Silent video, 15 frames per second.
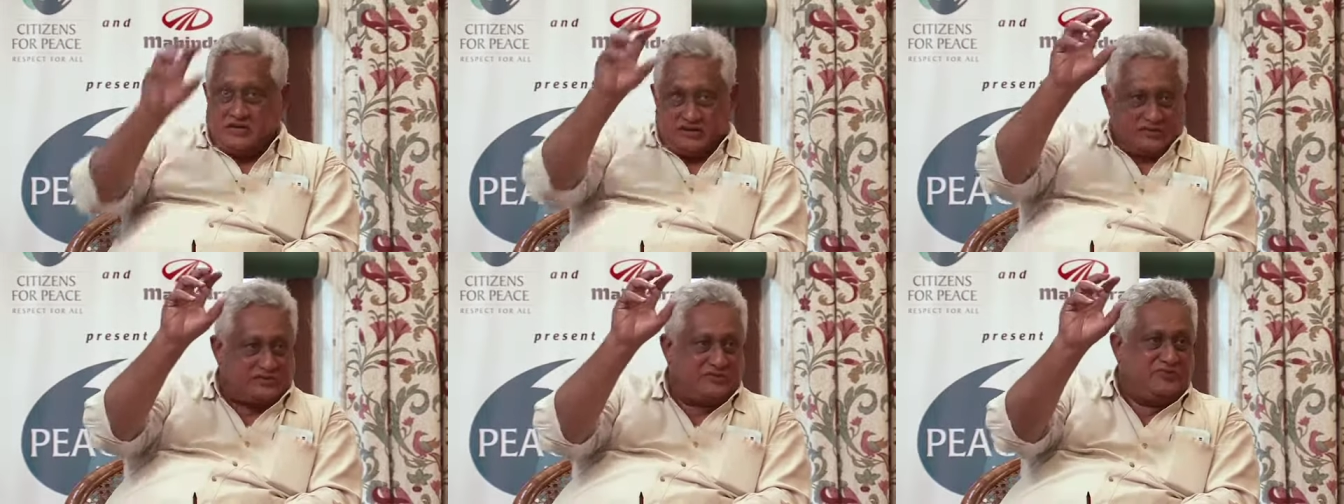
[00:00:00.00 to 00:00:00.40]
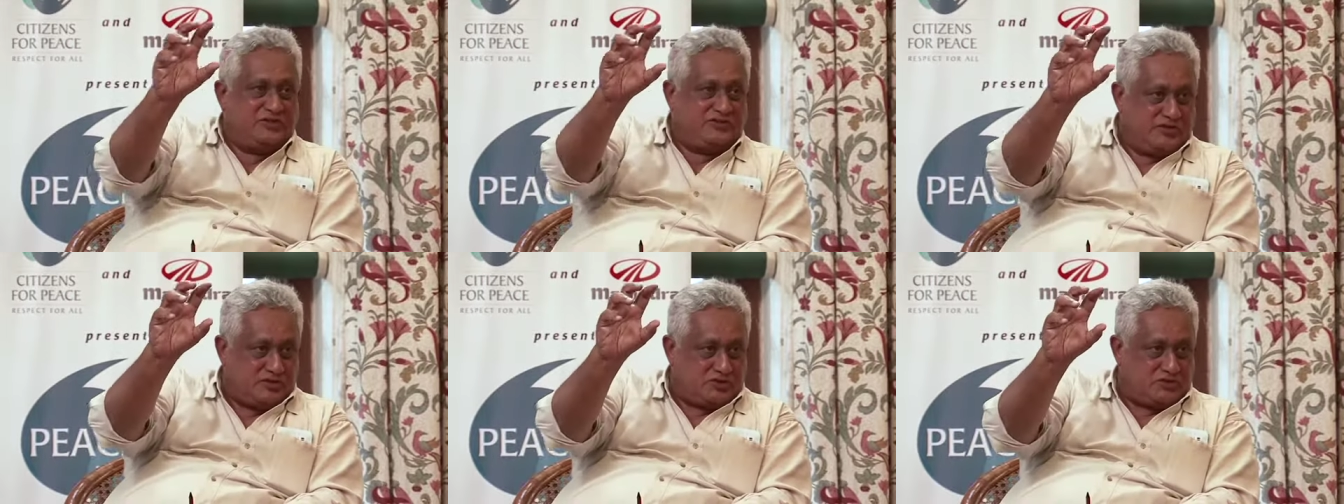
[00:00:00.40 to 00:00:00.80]

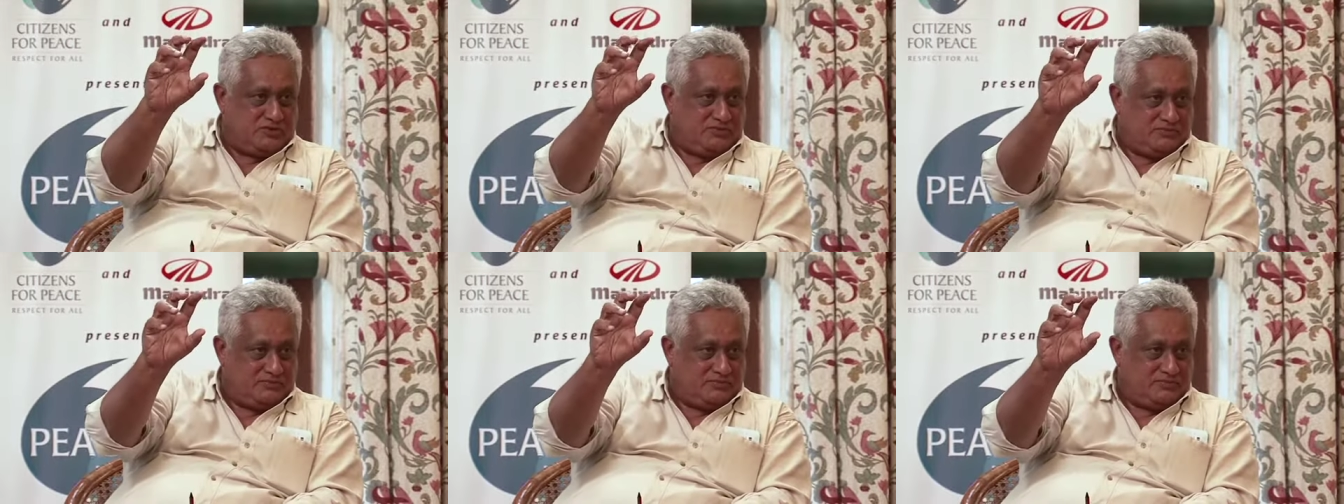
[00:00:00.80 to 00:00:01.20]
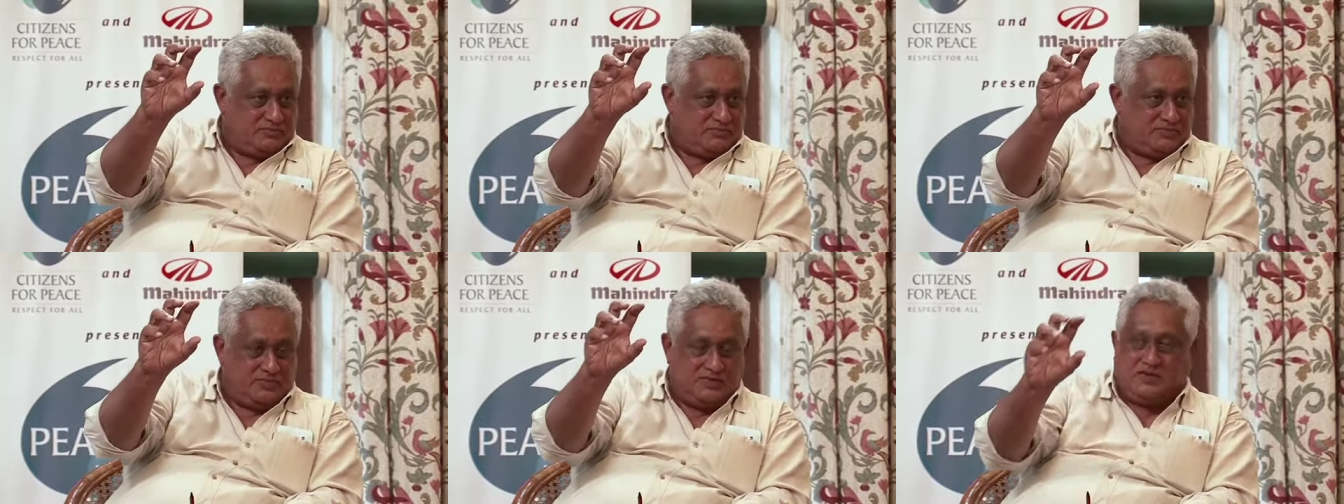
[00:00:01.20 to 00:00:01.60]
Civilization,
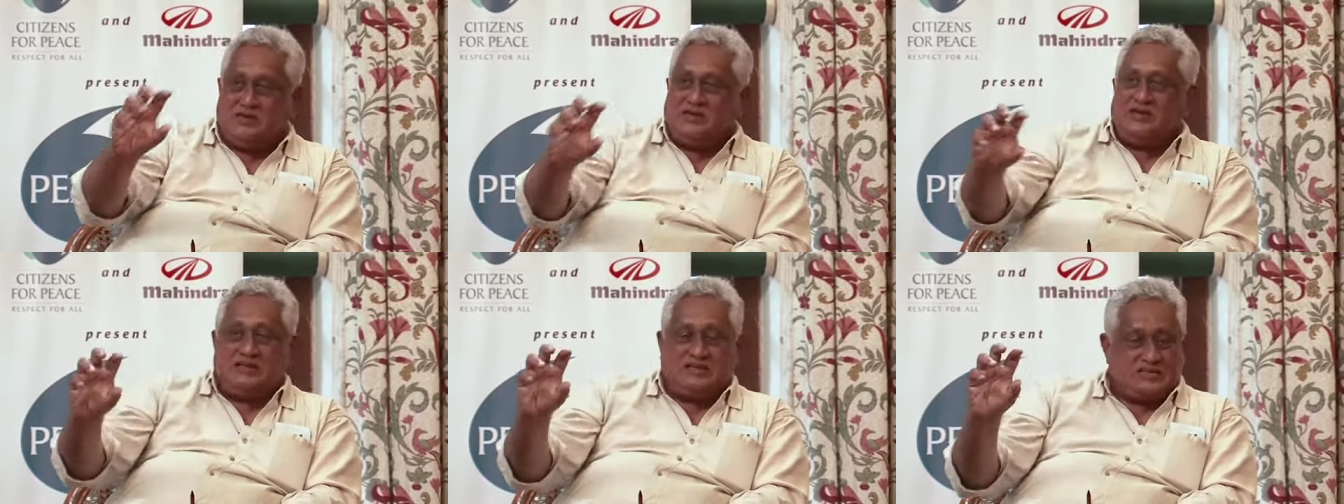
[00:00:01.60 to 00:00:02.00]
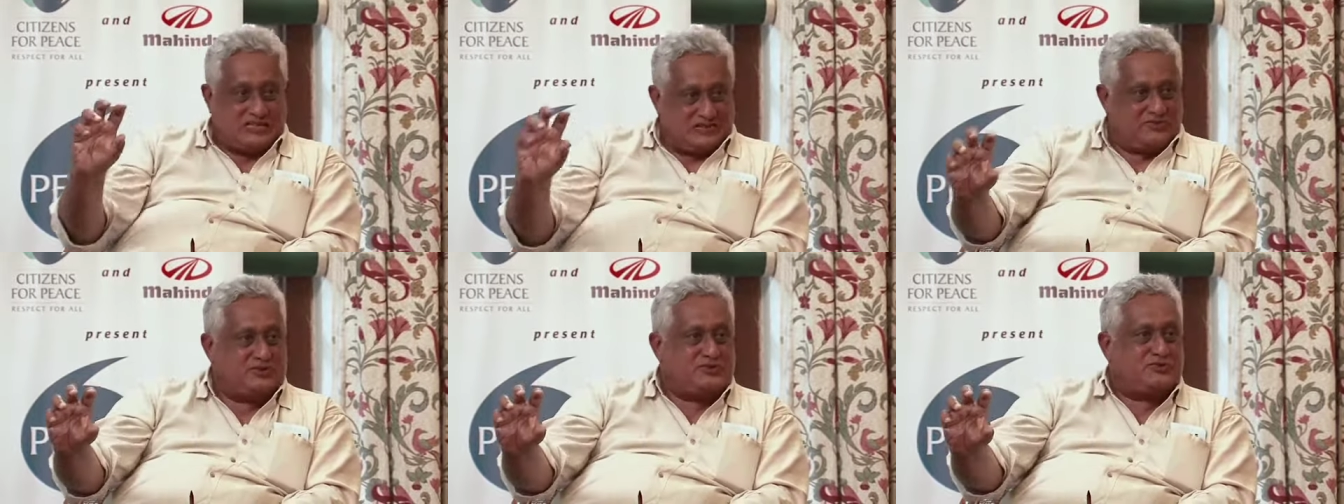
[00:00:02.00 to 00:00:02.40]

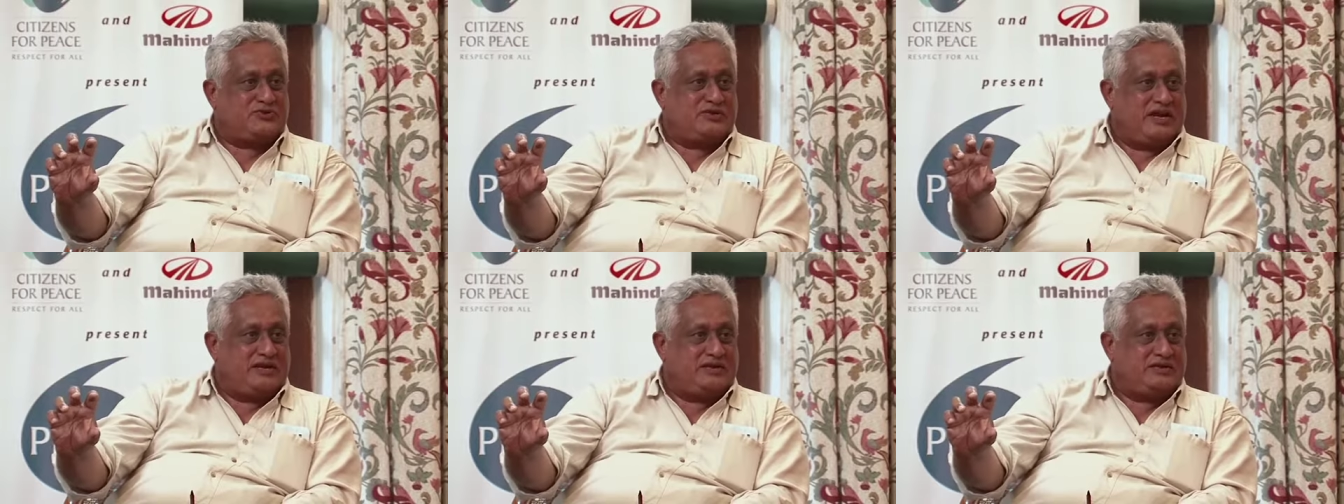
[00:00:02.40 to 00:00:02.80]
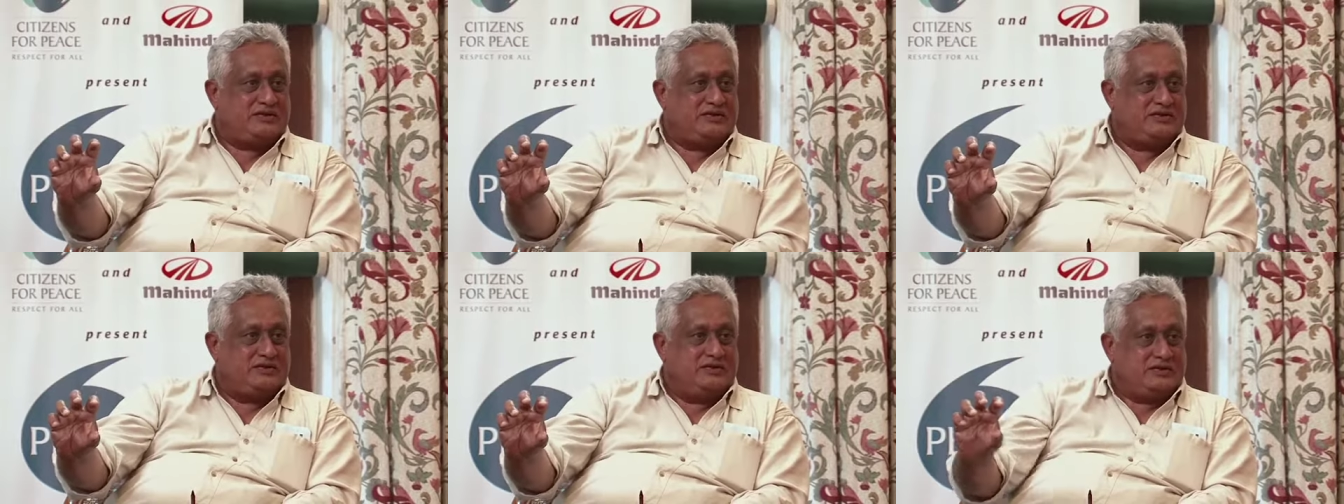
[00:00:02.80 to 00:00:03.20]
civil society,
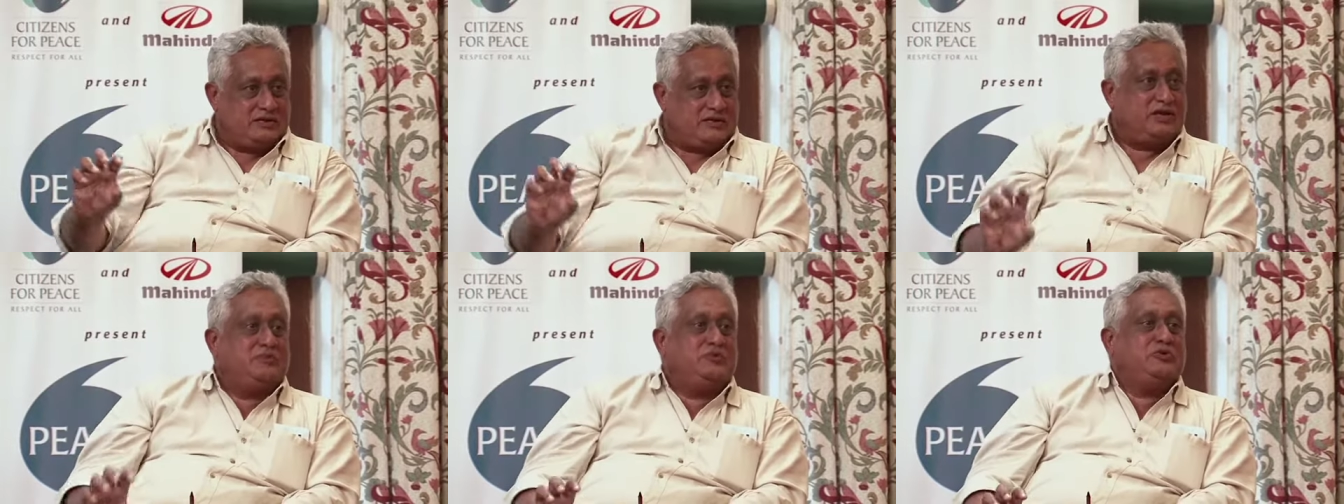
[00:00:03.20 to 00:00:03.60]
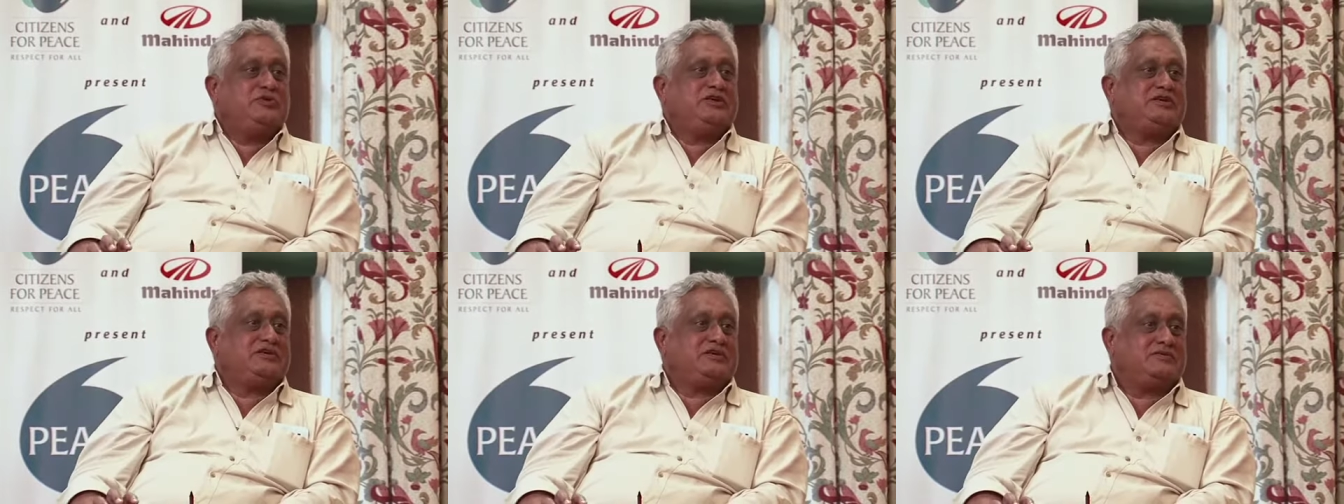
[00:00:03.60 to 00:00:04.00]

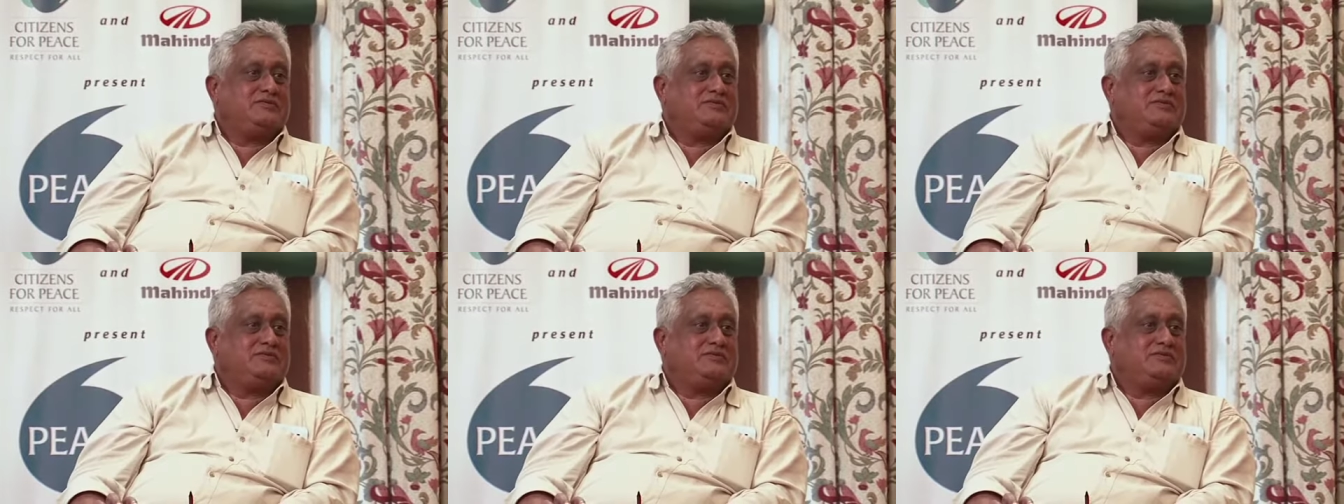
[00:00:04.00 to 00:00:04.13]
community.